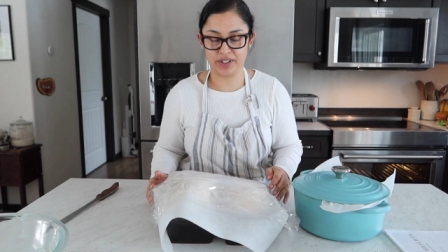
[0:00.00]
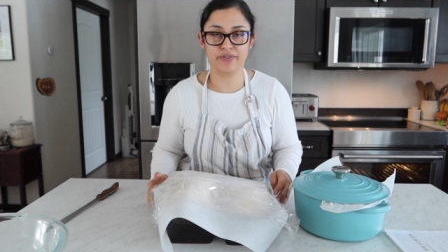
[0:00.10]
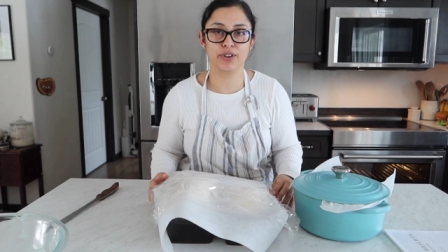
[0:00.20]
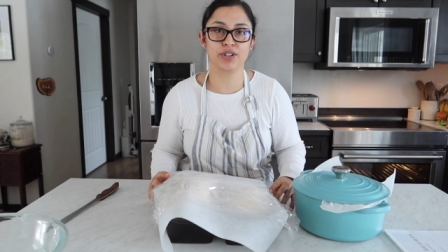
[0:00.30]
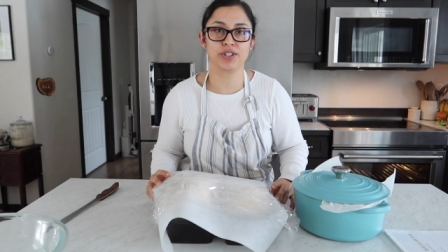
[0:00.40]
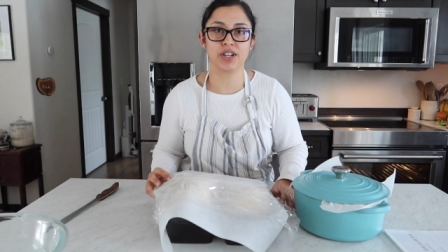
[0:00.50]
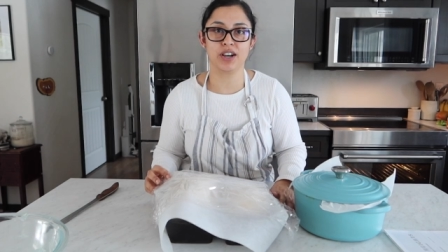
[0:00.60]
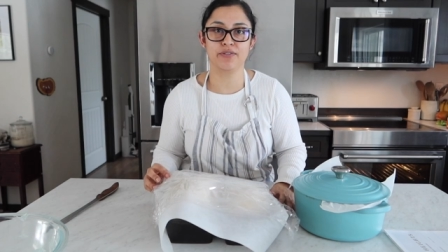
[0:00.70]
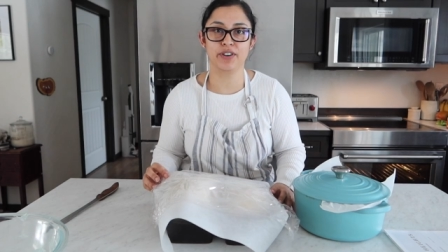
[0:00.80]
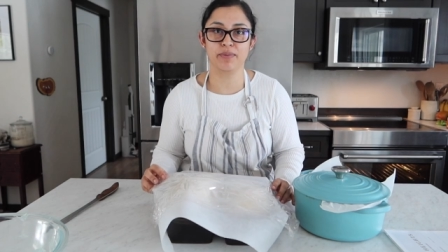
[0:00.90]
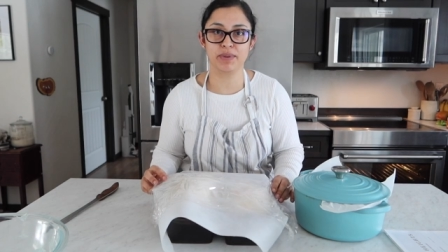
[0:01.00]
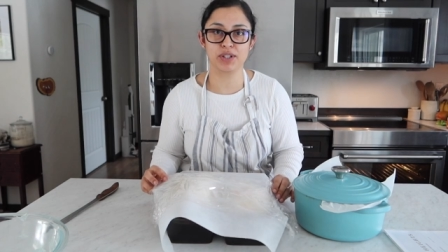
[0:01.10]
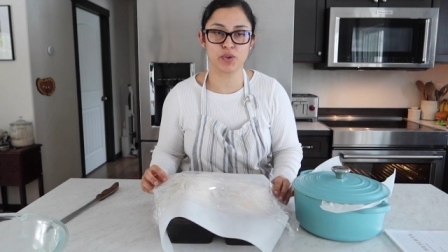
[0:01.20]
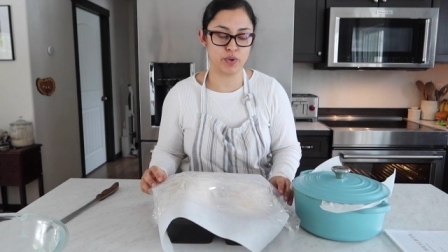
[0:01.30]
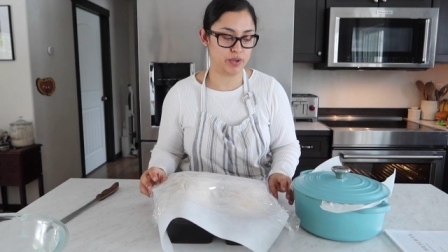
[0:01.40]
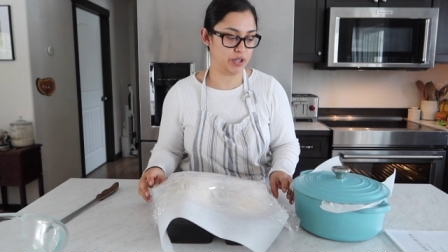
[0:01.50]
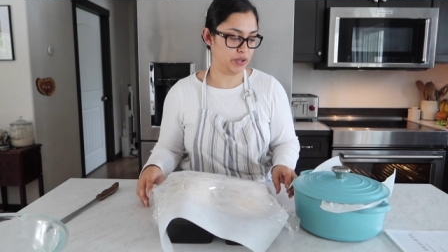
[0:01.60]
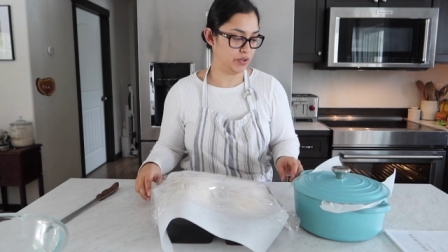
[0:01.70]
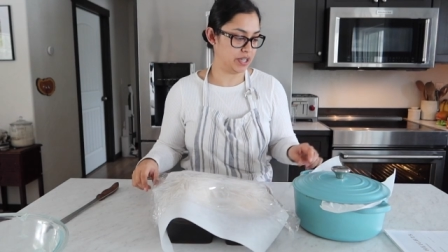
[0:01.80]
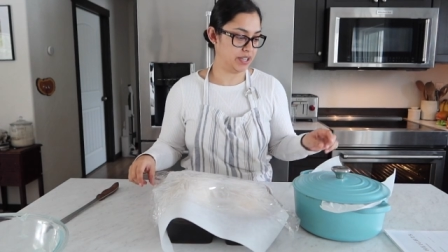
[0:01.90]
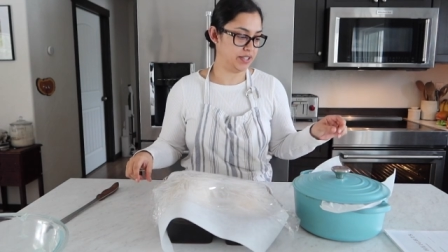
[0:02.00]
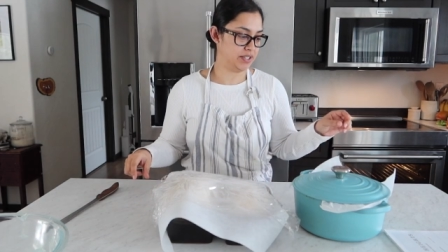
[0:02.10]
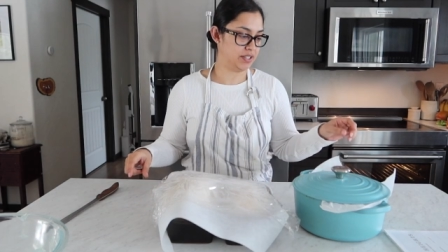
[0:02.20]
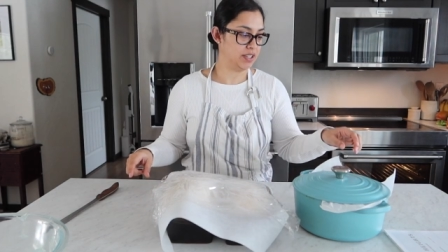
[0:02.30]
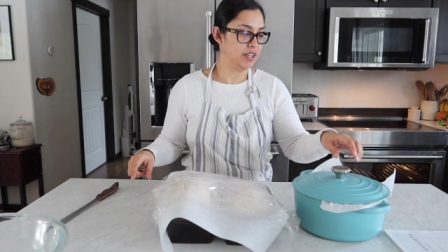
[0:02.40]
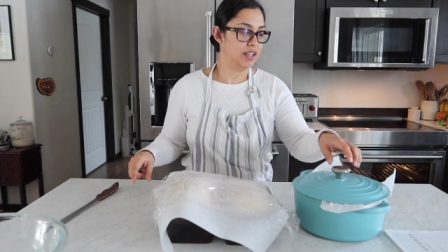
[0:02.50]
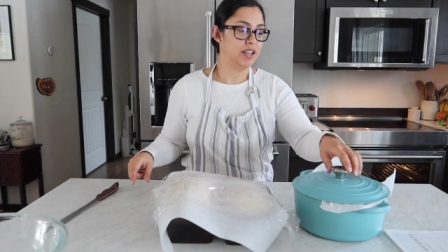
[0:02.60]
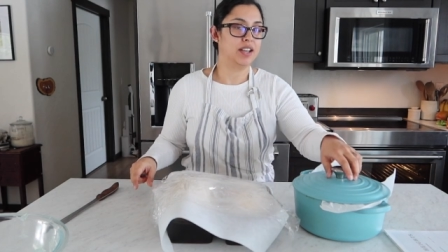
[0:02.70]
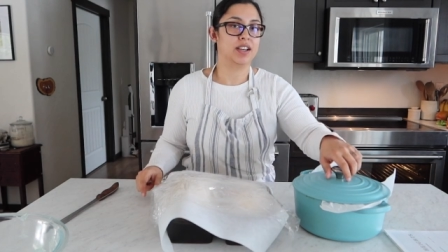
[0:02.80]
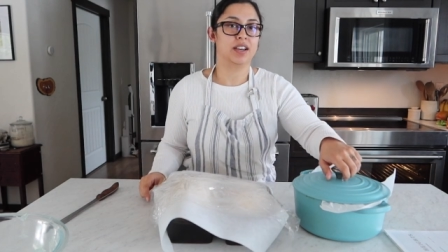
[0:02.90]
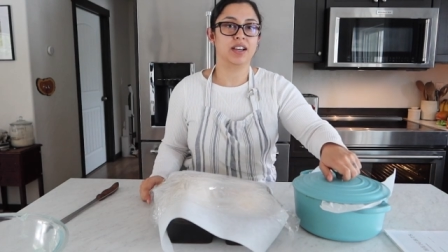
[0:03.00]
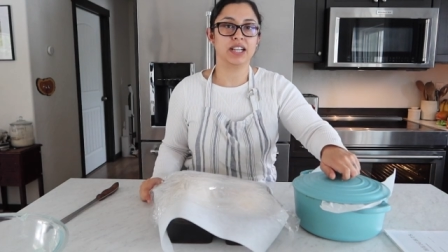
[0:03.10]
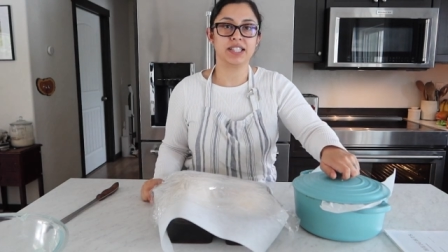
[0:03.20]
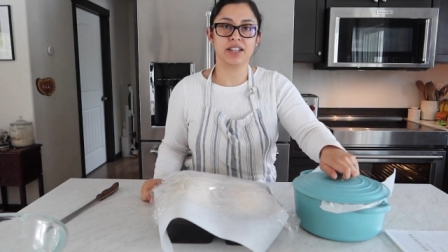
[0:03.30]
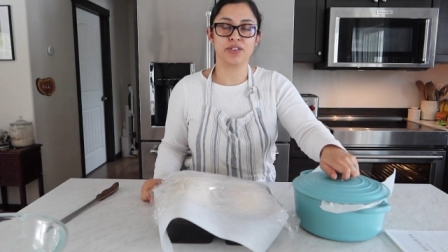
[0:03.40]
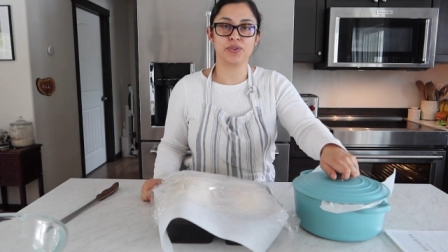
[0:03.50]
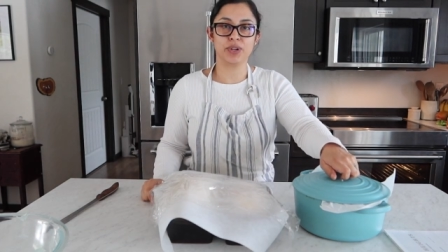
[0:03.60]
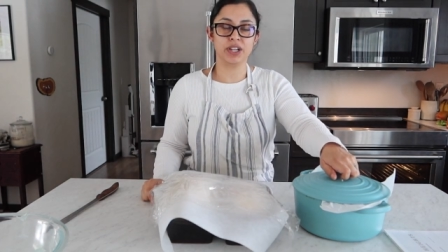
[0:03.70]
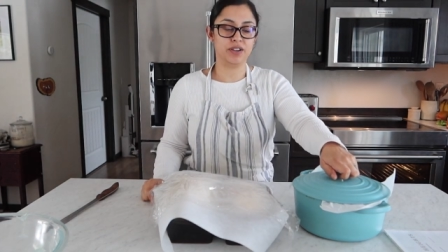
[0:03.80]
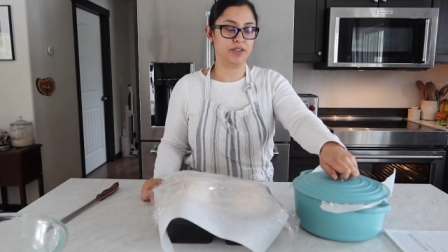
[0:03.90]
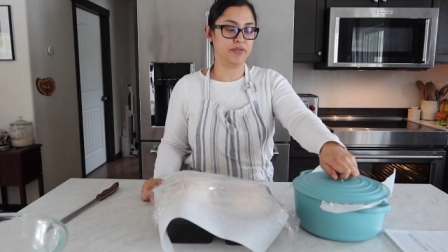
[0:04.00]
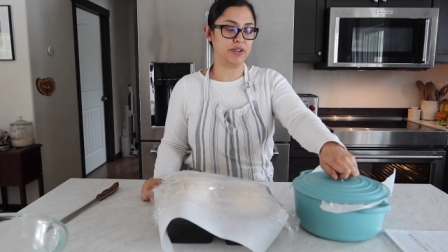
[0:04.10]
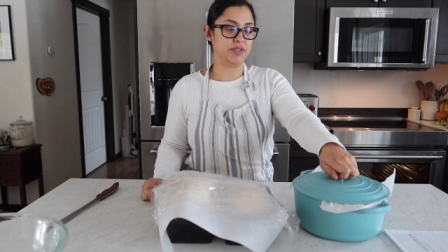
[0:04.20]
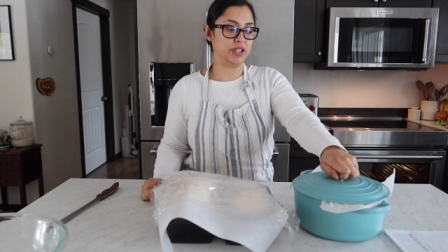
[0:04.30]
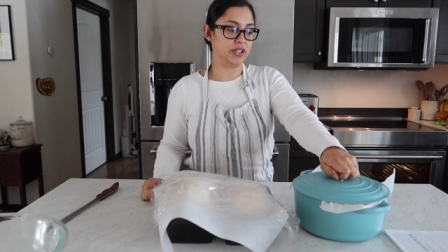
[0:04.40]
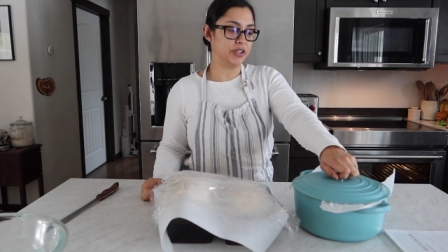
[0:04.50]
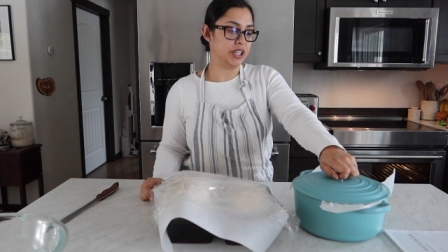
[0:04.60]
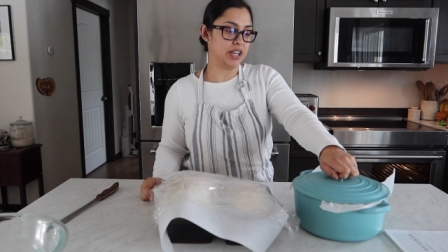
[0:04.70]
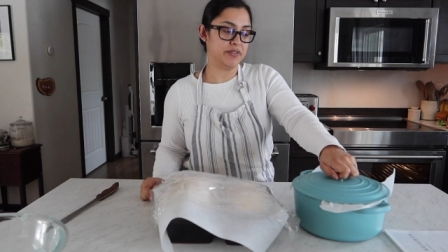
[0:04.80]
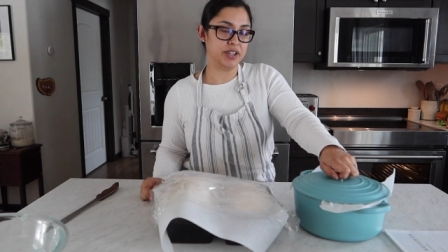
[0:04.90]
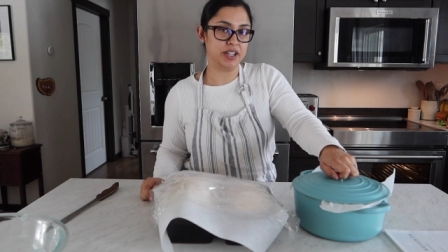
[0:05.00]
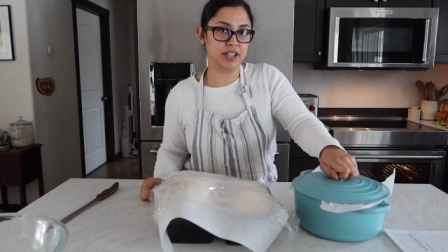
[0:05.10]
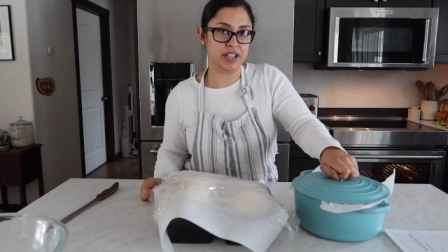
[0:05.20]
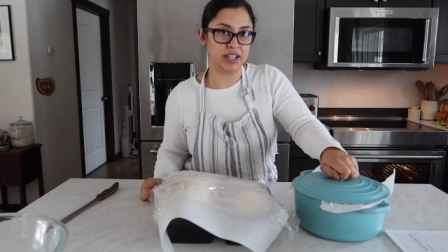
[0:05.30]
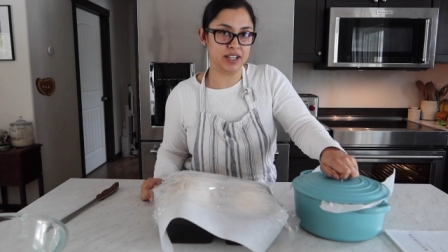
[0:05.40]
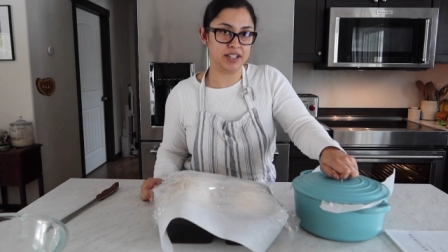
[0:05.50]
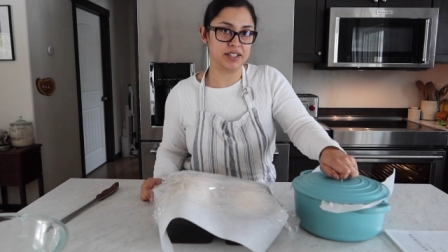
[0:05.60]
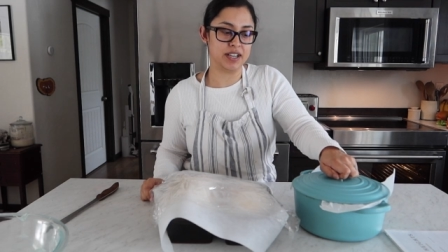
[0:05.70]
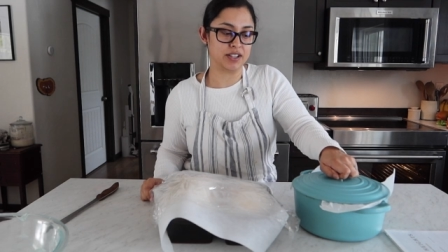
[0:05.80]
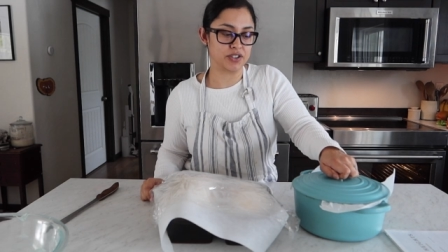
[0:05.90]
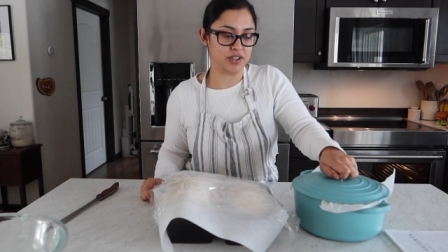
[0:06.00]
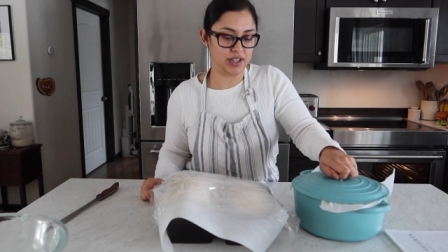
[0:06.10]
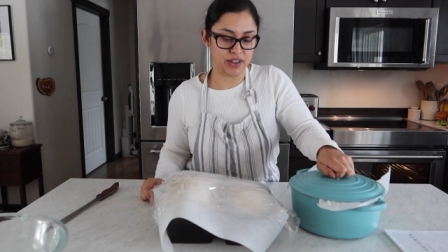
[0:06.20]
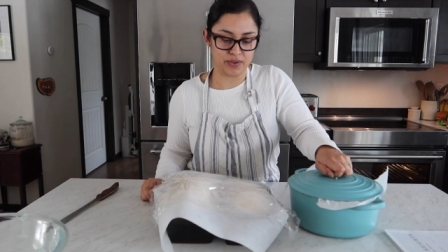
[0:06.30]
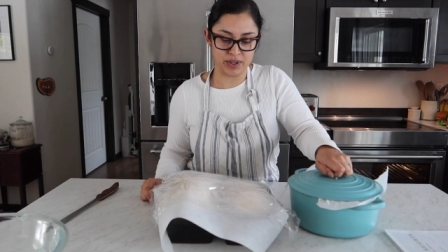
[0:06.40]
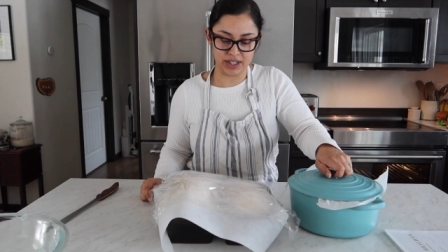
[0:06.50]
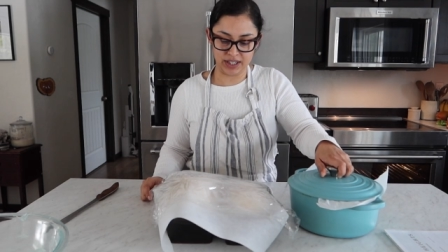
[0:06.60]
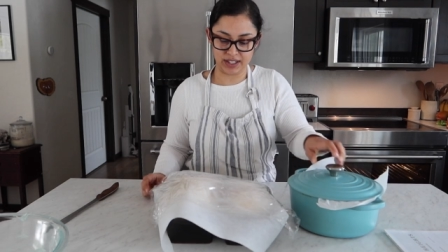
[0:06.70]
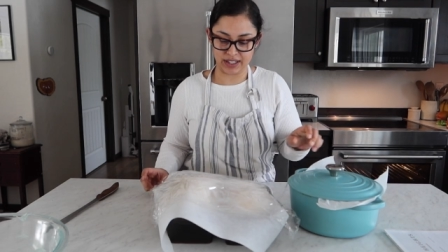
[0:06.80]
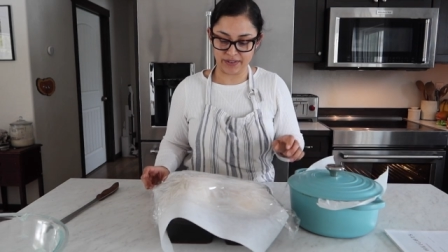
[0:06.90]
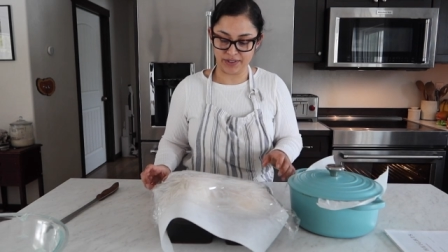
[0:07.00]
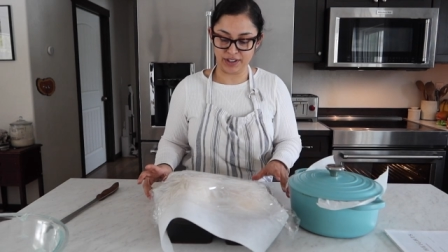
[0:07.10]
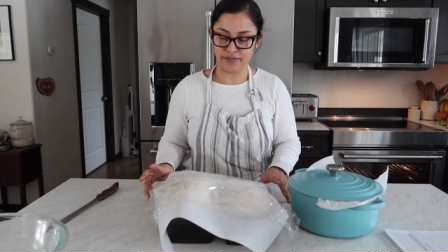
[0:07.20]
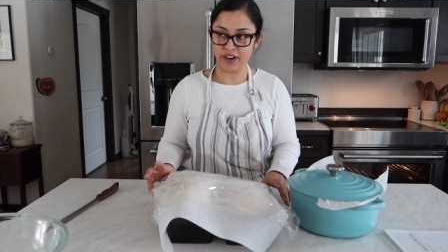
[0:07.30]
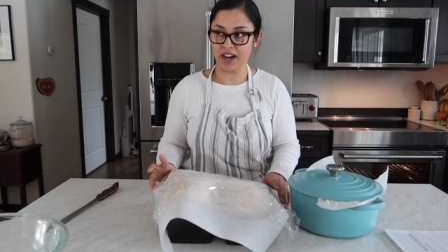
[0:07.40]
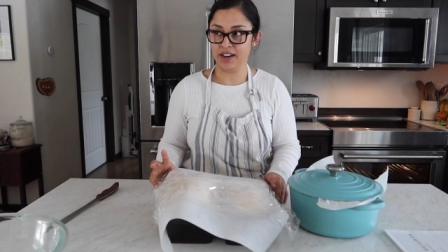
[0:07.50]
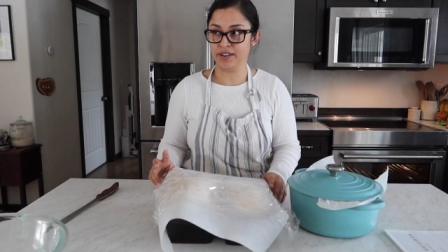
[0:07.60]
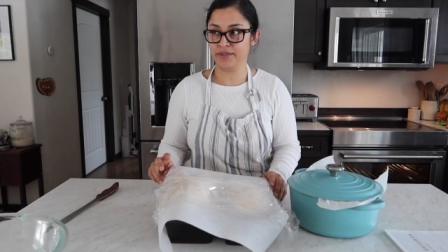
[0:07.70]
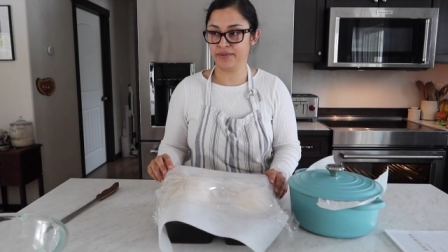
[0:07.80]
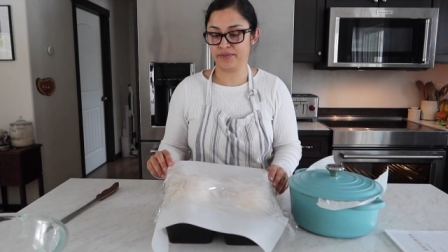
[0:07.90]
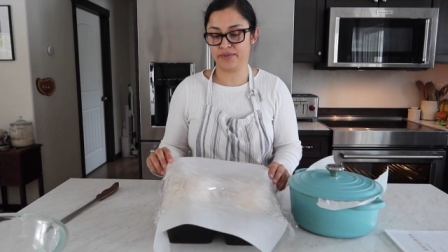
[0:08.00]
first off, I misquoted you guys. I said 350 degree oven, and it's actually 375.